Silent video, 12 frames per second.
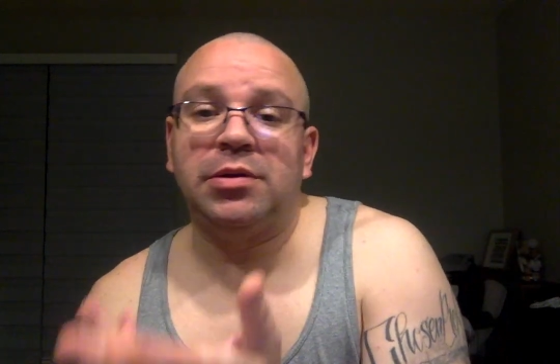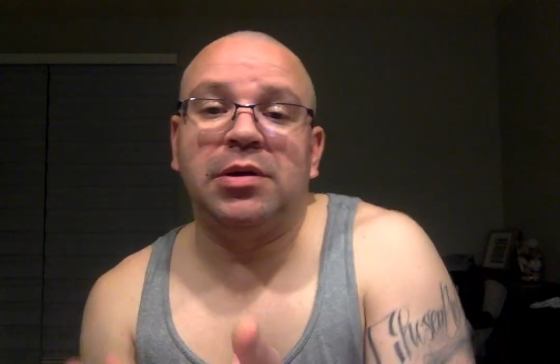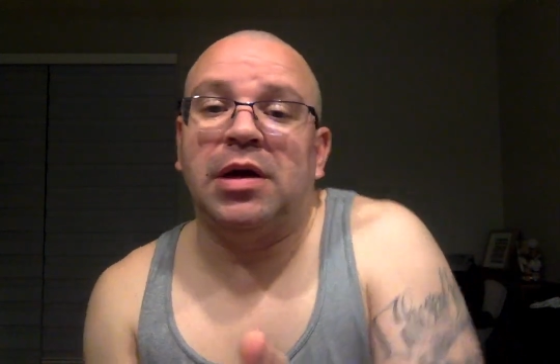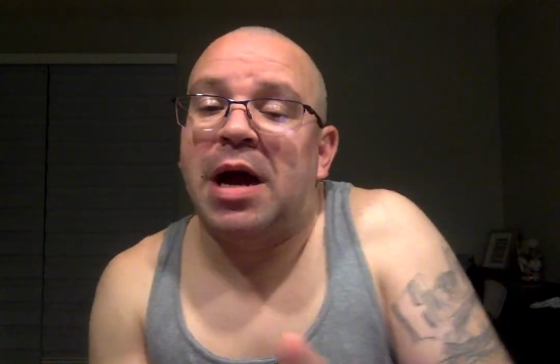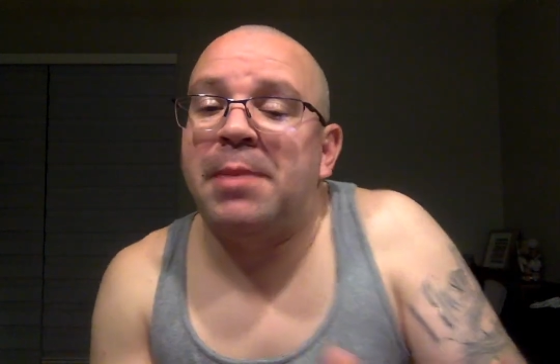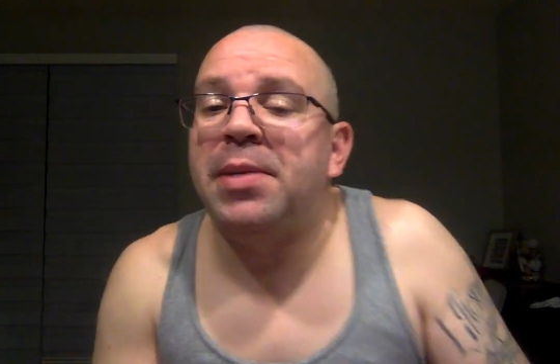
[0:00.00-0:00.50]

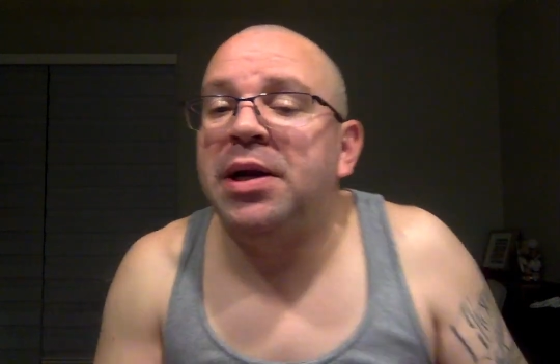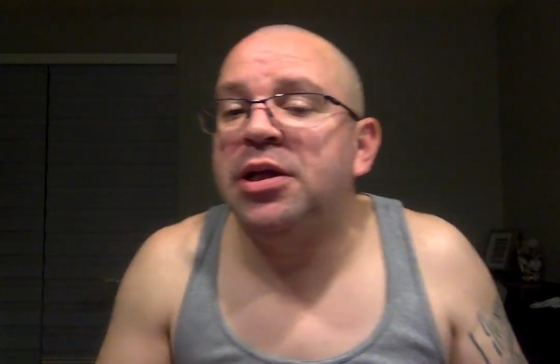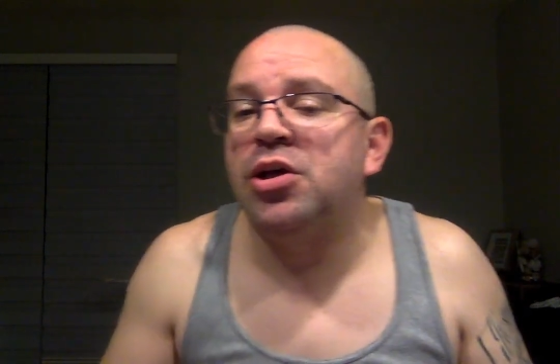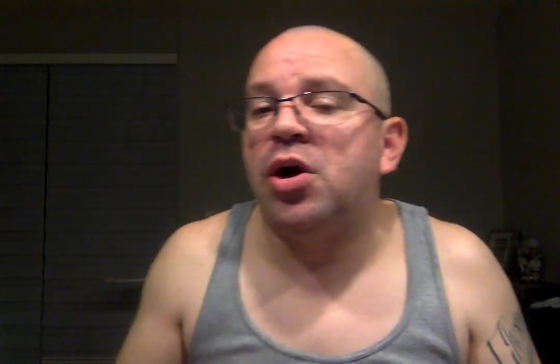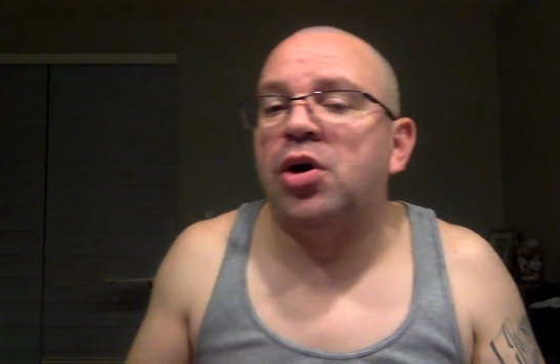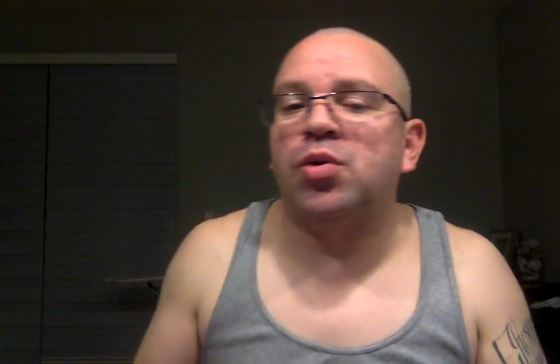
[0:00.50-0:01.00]
how many
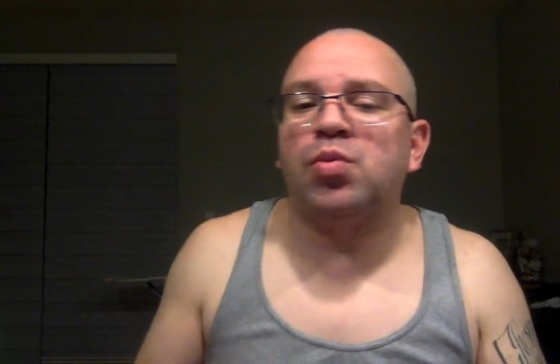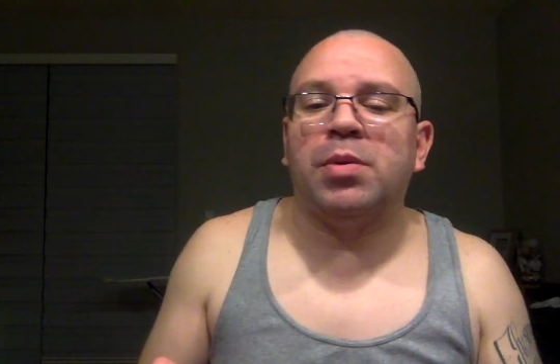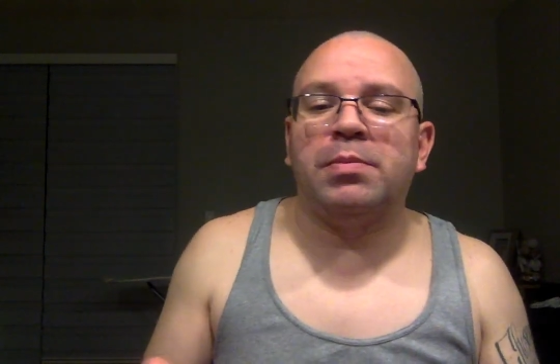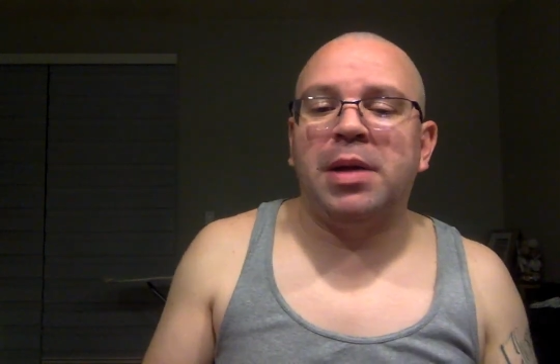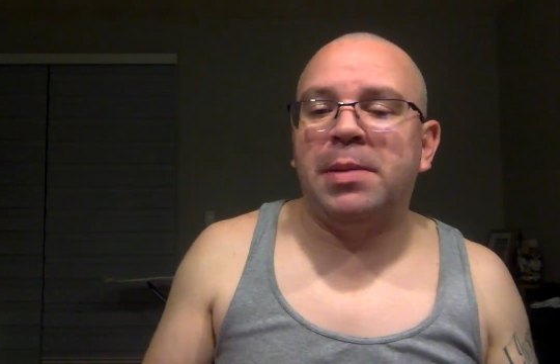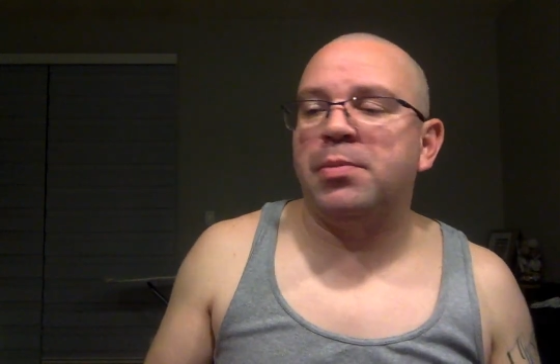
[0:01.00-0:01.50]
y'all don't
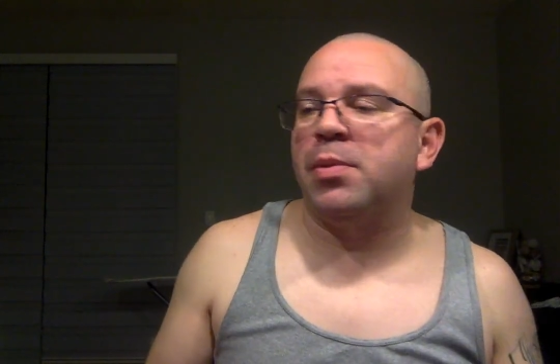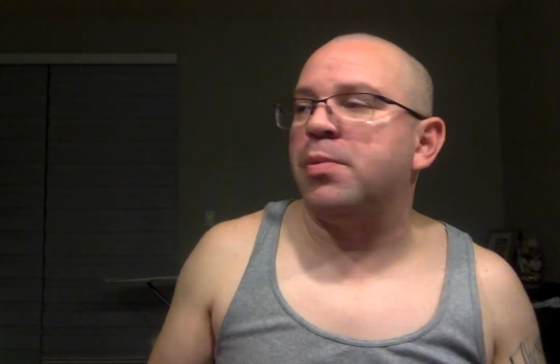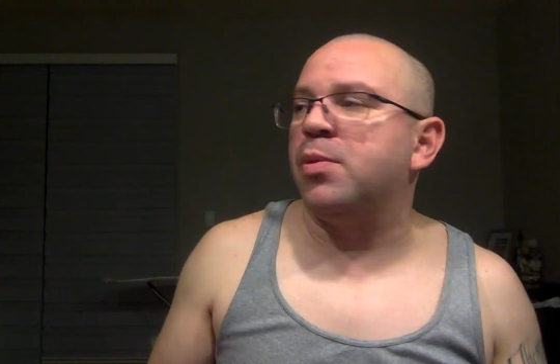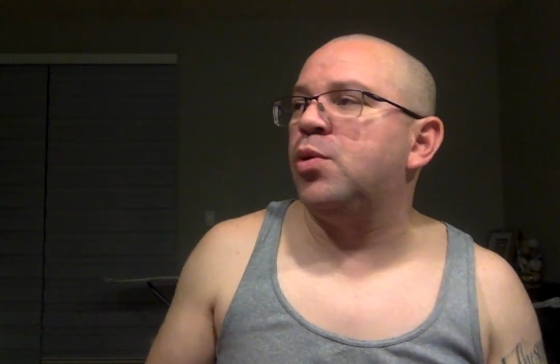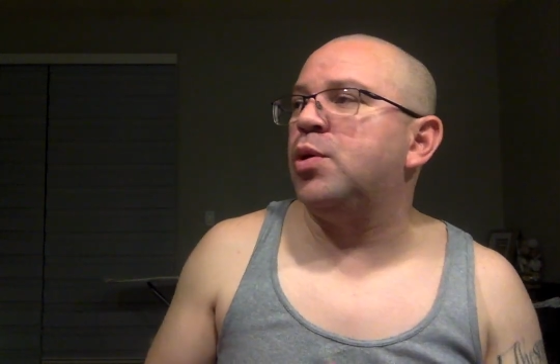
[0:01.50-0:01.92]
remember, bro?